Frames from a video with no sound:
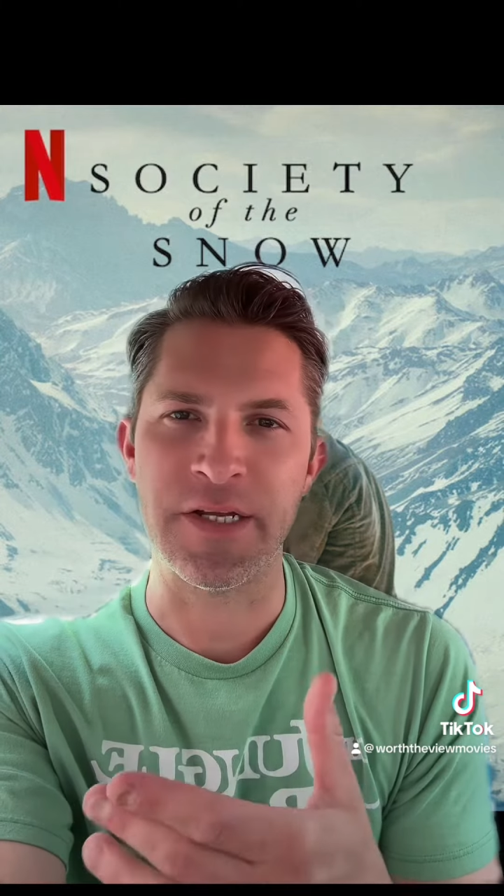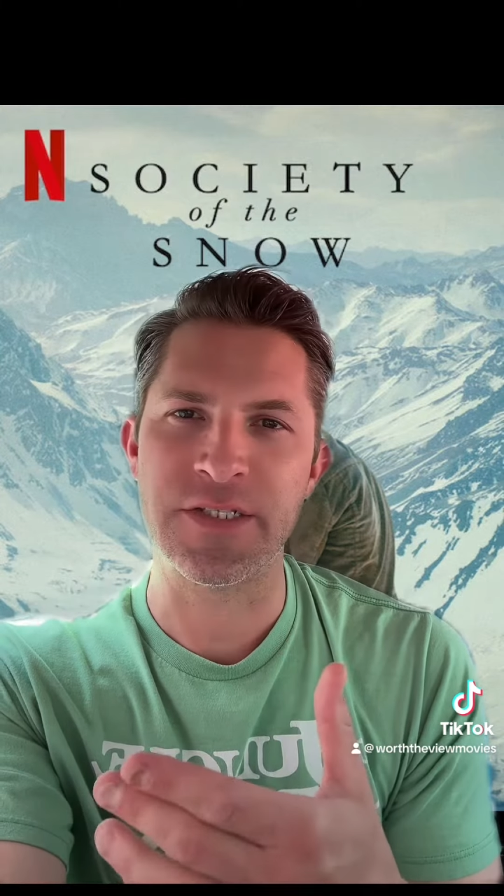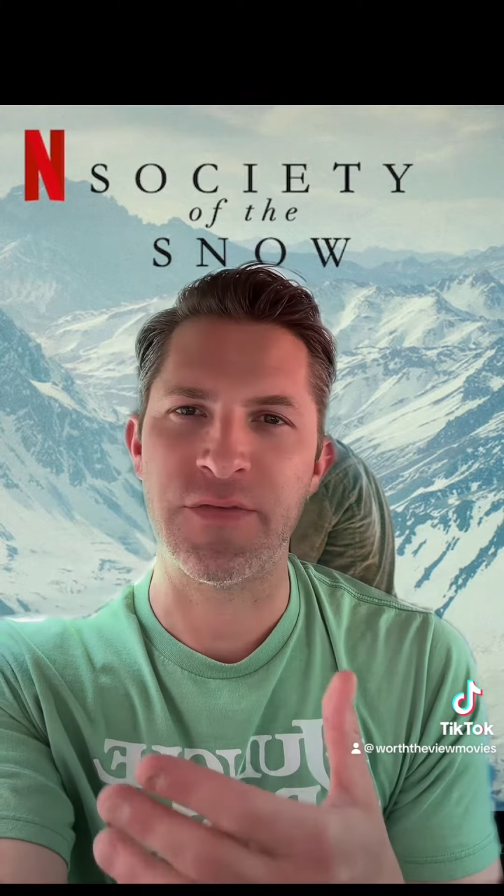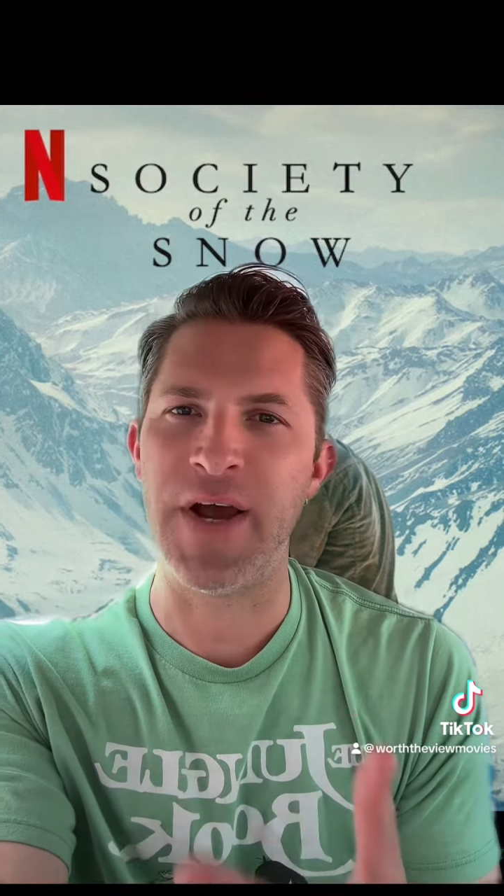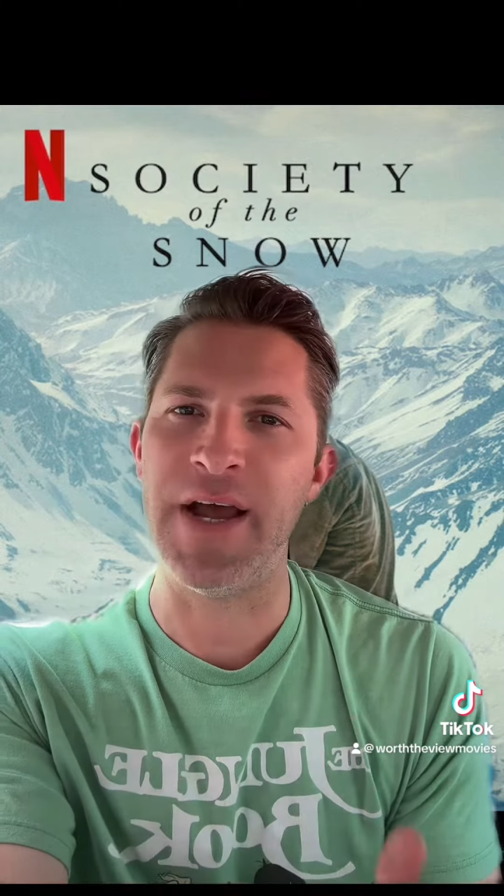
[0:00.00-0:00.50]

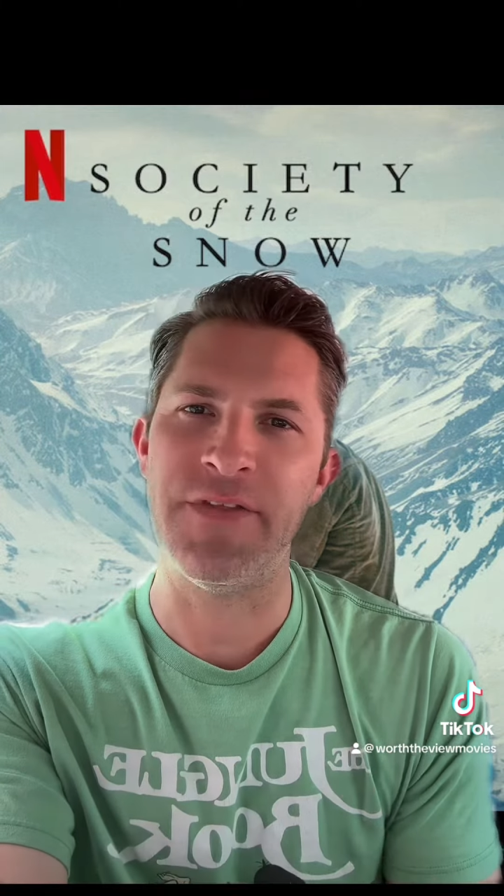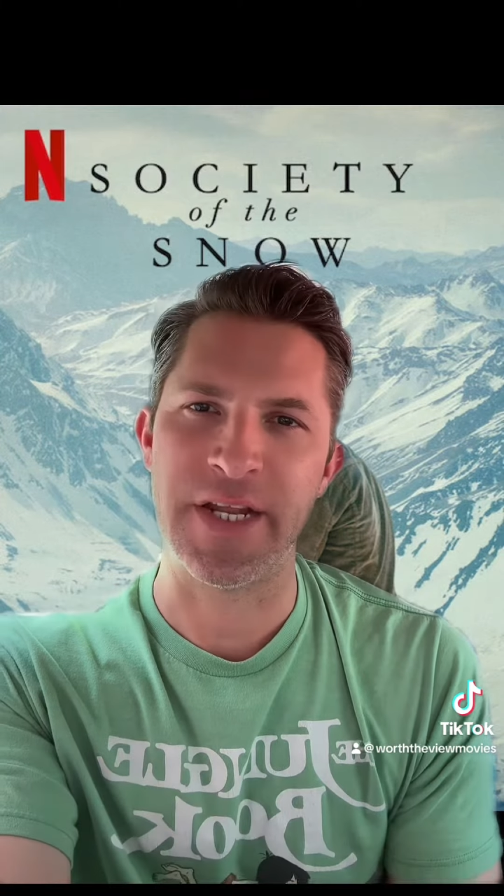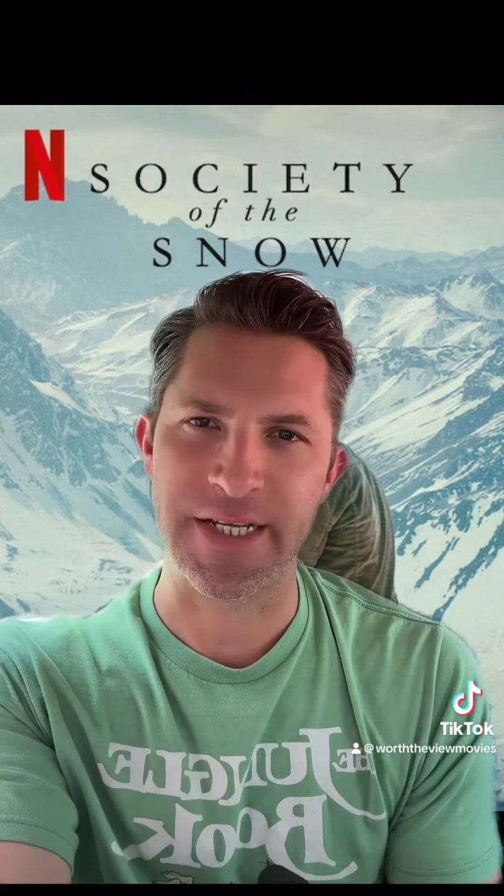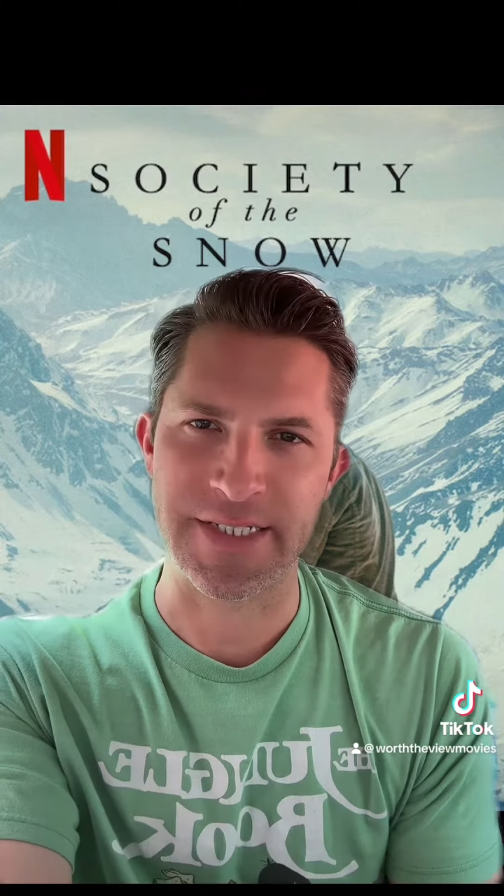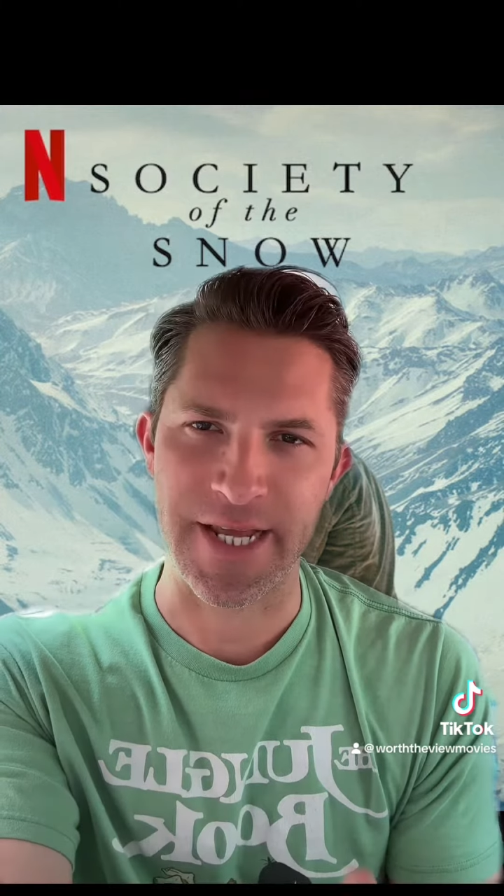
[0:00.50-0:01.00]
survive the
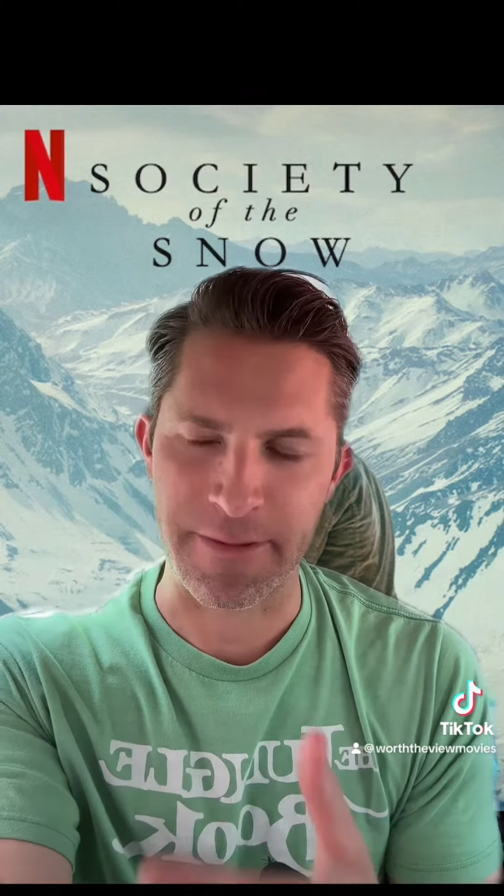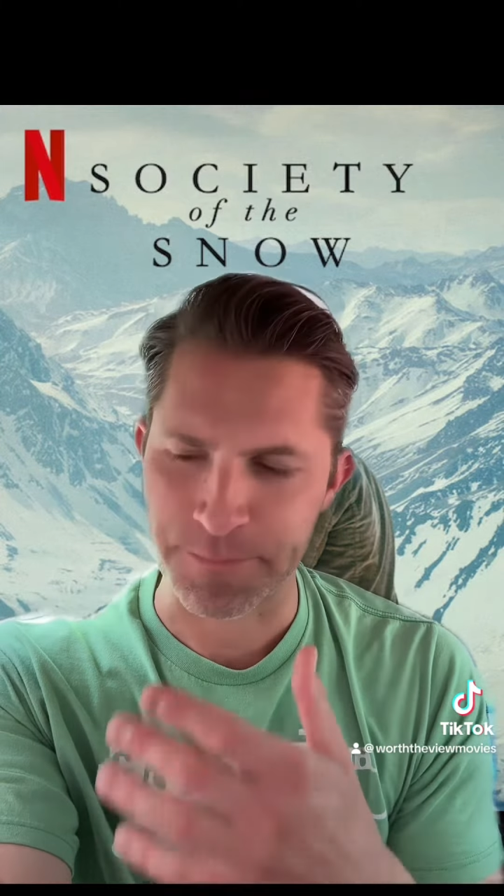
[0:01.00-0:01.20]
next day.